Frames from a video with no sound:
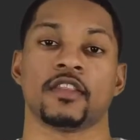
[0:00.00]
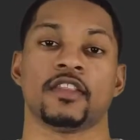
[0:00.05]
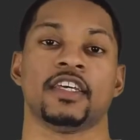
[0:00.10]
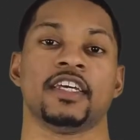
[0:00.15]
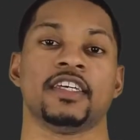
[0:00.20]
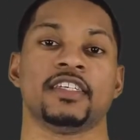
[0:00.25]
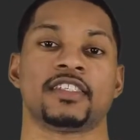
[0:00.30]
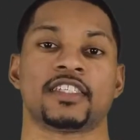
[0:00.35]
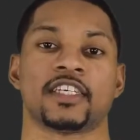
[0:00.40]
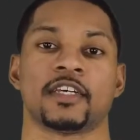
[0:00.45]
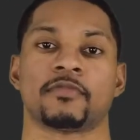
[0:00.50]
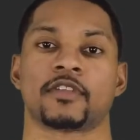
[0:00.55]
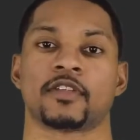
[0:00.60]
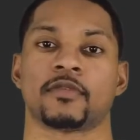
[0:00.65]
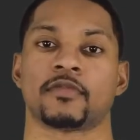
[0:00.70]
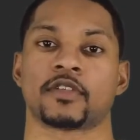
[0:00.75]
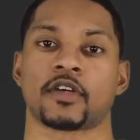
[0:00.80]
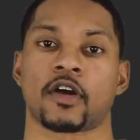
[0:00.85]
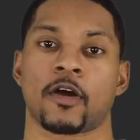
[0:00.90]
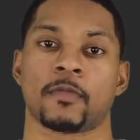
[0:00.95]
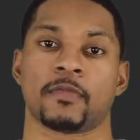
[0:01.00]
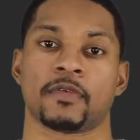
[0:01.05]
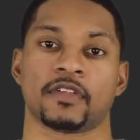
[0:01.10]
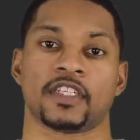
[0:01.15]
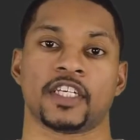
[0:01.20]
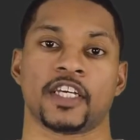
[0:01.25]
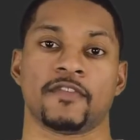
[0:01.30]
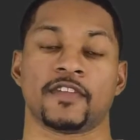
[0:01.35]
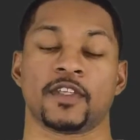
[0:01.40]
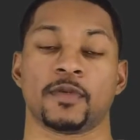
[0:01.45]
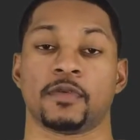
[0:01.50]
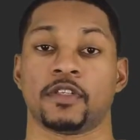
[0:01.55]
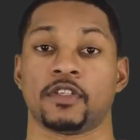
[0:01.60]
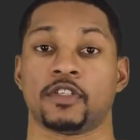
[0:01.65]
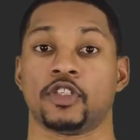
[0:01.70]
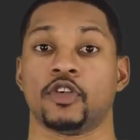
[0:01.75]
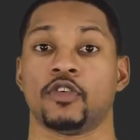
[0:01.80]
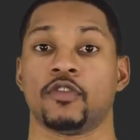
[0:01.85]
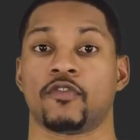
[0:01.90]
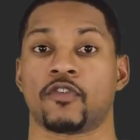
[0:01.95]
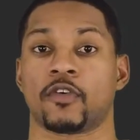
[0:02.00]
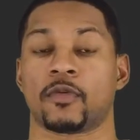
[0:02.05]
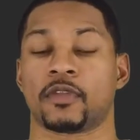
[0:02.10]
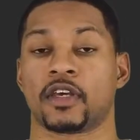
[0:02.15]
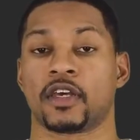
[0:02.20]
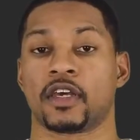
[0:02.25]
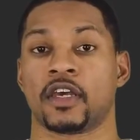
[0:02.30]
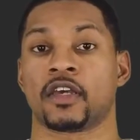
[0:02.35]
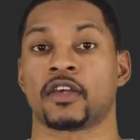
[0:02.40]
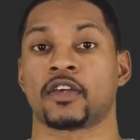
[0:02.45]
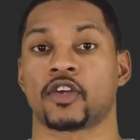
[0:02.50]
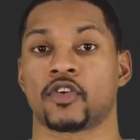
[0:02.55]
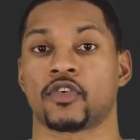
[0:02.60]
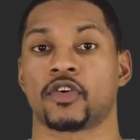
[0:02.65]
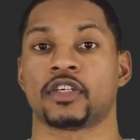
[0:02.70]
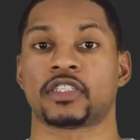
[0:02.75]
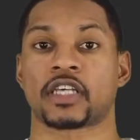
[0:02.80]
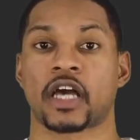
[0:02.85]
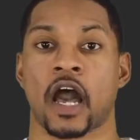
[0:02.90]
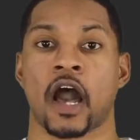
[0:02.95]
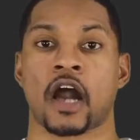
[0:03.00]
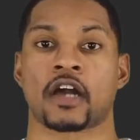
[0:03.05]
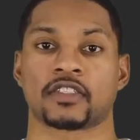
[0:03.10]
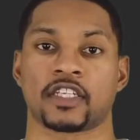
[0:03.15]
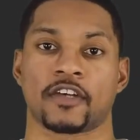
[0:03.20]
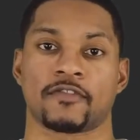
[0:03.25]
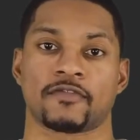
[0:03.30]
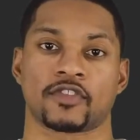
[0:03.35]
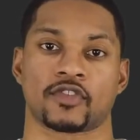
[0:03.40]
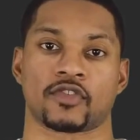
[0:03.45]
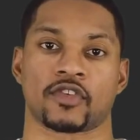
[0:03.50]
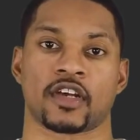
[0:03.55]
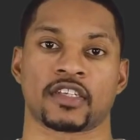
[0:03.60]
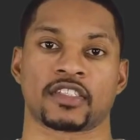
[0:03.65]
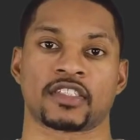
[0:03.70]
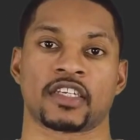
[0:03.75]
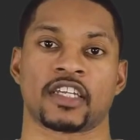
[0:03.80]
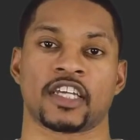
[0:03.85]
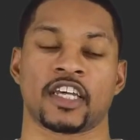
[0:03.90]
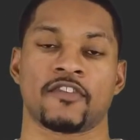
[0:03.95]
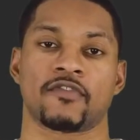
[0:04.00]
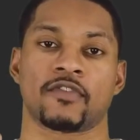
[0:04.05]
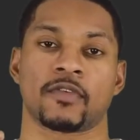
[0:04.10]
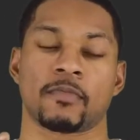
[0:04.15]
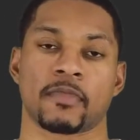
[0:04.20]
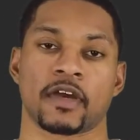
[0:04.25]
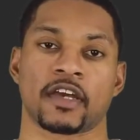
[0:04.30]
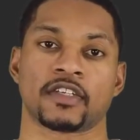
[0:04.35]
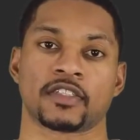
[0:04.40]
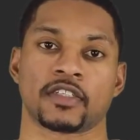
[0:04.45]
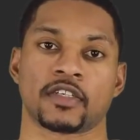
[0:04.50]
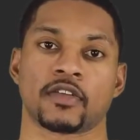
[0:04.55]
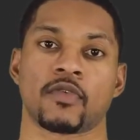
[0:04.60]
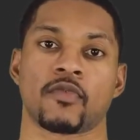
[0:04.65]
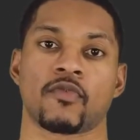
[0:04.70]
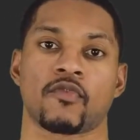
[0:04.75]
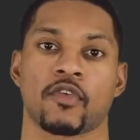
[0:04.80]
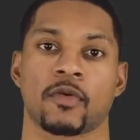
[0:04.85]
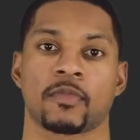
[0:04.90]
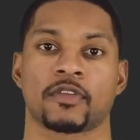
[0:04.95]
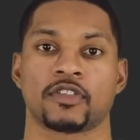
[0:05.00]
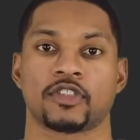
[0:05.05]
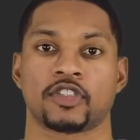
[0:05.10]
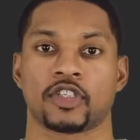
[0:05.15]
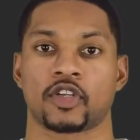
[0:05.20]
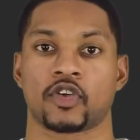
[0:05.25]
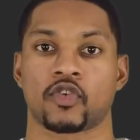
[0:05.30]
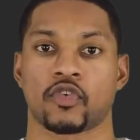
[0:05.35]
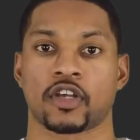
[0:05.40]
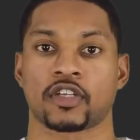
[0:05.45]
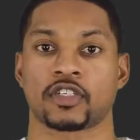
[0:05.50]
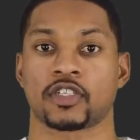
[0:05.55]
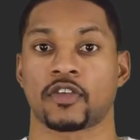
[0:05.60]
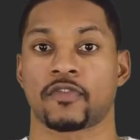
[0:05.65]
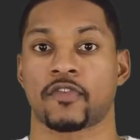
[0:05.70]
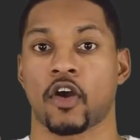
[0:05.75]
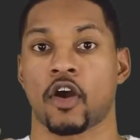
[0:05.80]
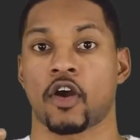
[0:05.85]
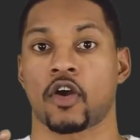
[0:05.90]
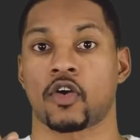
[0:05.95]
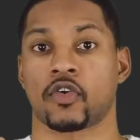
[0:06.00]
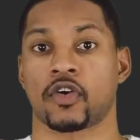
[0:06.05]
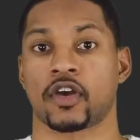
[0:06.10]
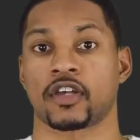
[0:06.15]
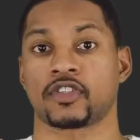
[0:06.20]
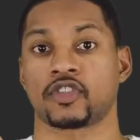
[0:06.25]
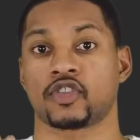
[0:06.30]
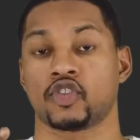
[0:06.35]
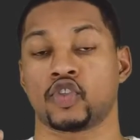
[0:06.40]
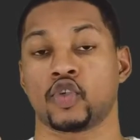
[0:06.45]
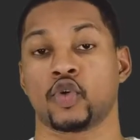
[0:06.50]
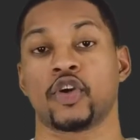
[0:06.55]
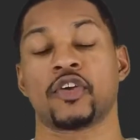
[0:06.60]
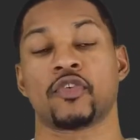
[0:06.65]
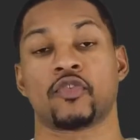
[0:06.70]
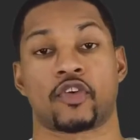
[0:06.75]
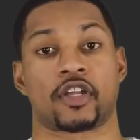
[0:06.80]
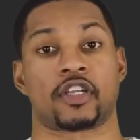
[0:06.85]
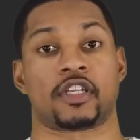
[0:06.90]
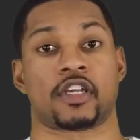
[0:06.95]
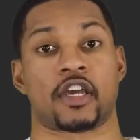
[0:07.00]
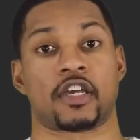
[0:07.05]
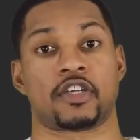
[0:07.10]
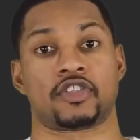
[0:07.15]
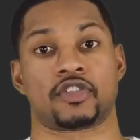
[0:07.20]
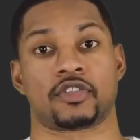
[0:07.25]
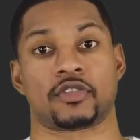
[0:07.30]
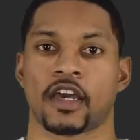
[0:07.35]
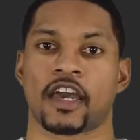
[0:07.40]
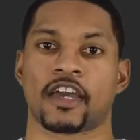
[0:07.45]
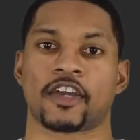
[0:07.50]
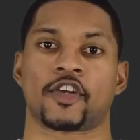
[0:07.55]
These symptoms are believed to be due from the increased oxidative stress and inflammation from the generation of ROS during radiation.